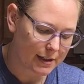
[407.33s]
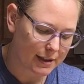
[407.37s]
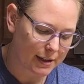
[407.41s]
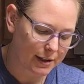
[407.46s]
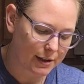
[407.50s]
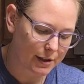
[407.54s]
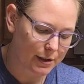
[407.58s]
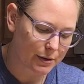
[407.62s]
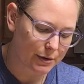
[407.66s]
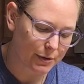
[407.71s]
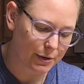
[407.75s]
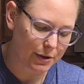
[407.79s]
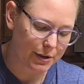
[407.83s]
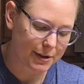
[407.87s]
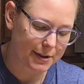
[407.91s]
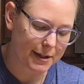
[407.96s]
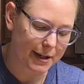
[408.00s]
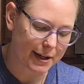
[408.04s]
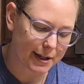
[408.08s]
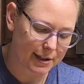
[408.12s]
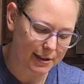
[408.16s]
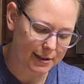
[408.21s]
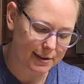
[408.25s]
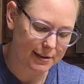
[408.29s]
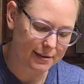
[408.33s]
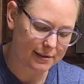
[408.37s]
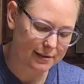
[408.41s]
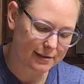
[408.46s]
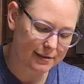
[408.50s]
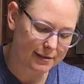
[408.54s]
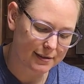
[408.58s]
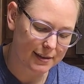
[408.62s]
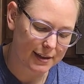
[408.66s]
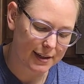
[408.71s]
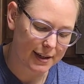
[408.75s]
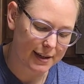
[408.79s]
I could look at
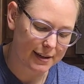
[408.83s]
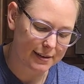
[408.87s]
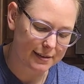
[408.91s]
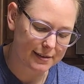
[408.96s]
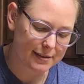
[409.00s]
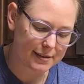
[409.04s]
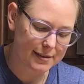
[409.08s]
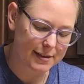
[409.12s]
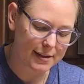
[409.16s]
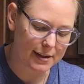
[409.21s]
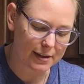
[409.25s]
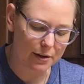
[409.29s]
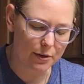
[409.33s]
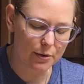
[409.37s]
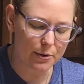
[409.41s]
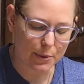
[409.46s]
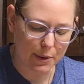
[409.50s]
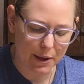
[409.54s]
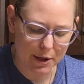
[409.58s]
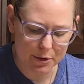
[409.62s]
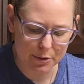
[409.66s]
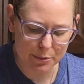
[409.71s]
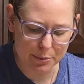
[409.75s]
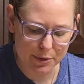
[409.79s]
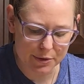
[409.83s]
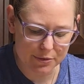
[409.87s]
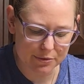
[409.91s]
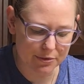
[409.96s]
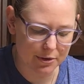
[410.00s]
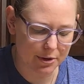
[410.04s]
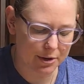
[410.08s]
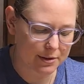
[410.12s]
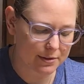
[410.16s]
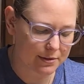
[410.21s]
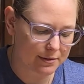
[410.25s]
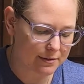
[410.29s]
and say, oh, that'll be
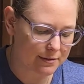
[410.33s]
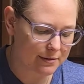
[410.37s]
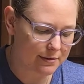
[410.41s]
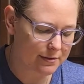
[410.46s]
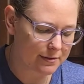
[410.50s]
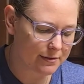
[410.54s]
fun.